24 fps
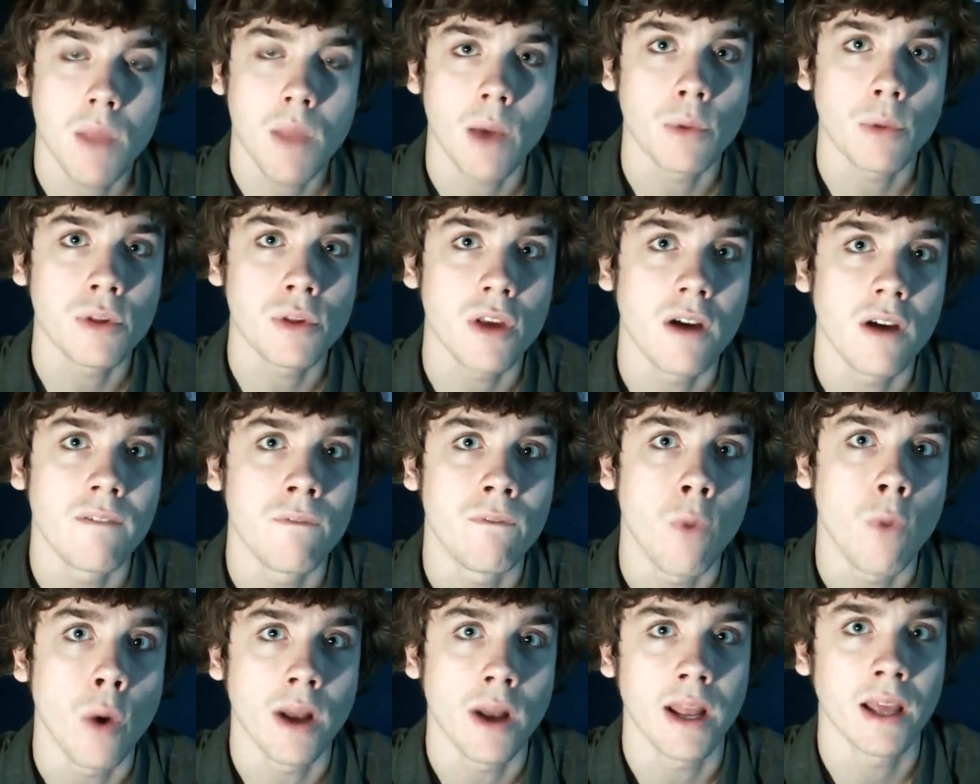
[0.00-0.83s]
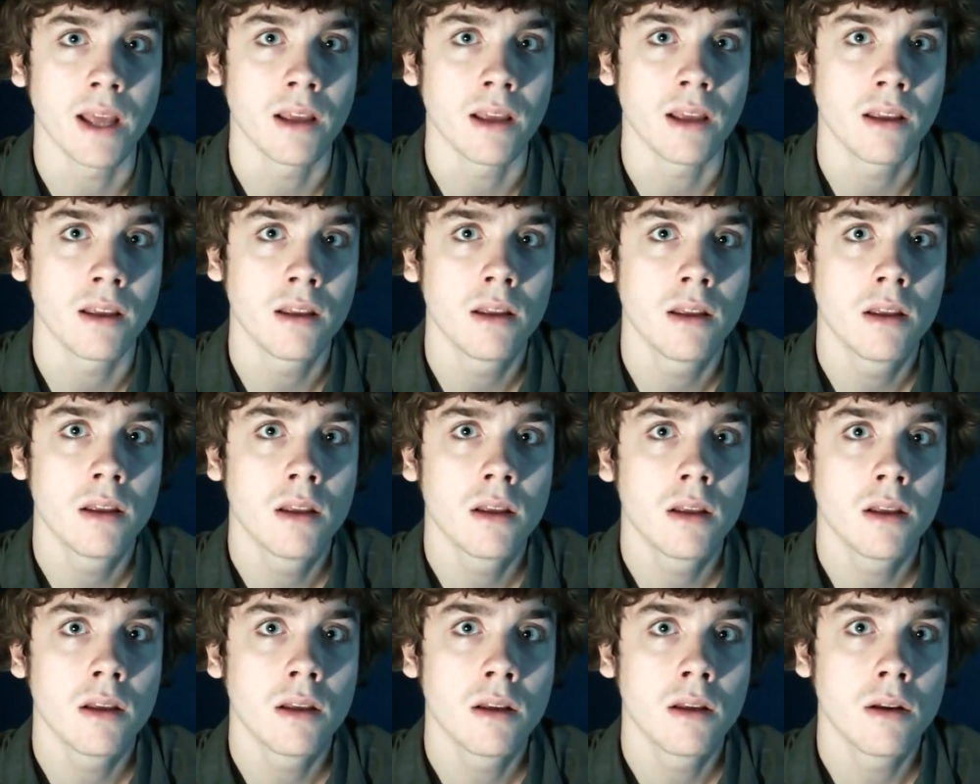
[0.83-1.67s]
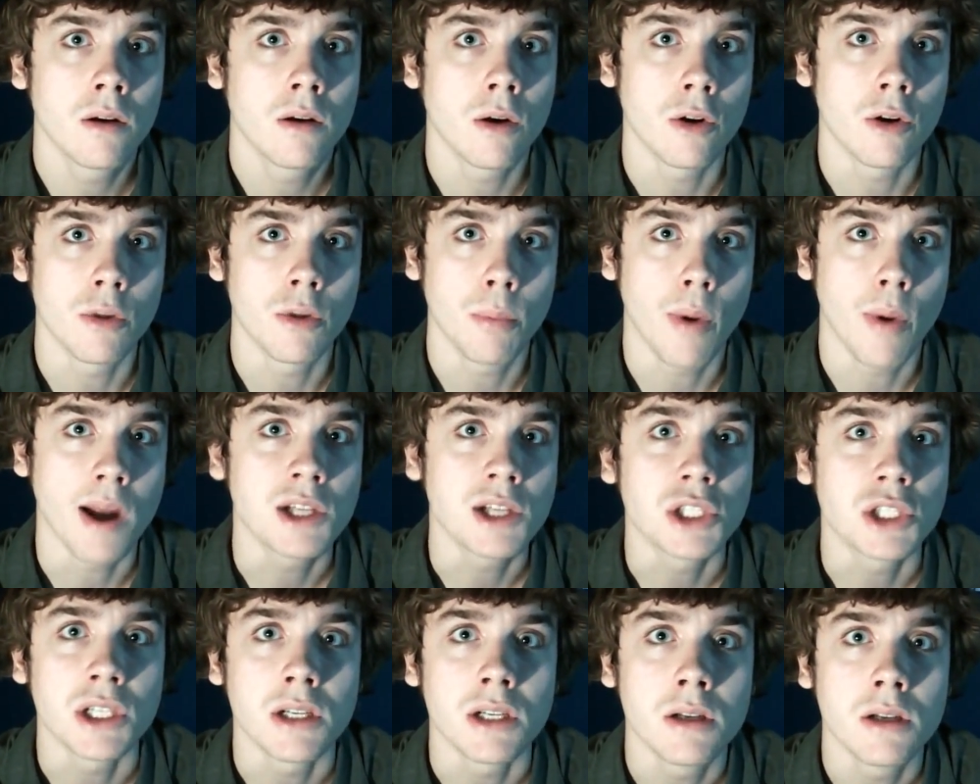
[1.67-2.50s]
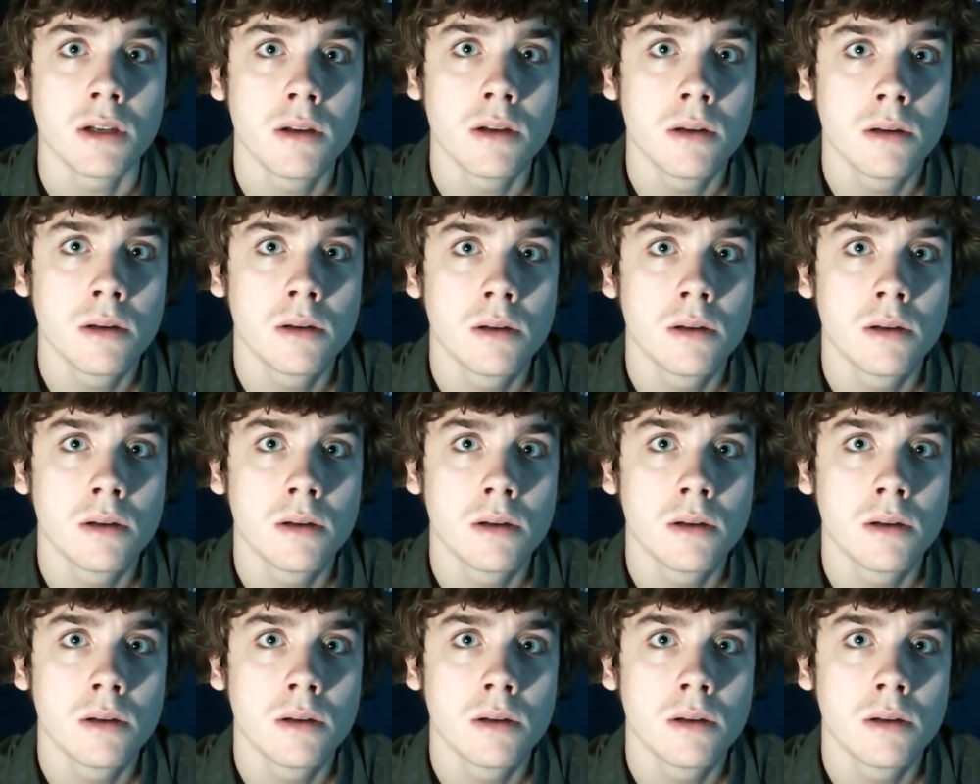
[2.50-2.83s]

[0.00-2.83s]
I was avoiding her depression